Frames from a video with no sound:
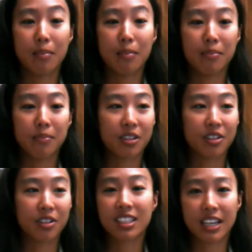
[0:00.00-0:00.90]
Their
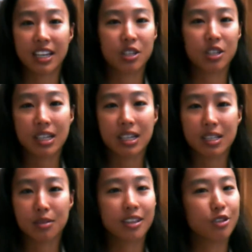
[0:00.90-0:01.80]
success rates
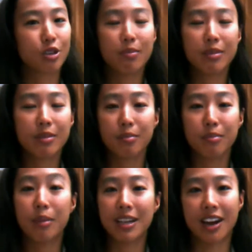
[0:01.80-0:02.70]
with the treatment are
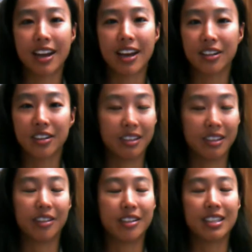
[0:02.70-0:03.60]
much higher,
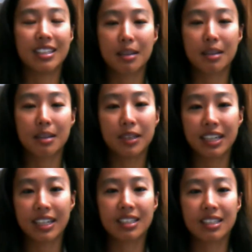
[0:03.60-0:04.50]
whether it's
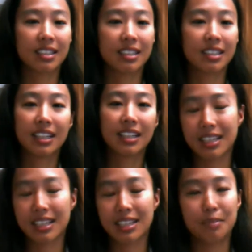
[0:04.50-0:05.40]
siblings,
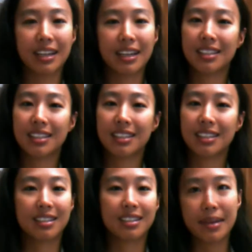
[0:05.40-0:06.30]
classmates,
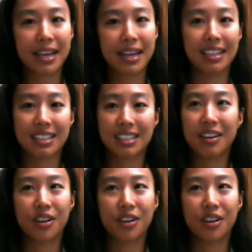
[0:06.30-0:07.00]
teammates.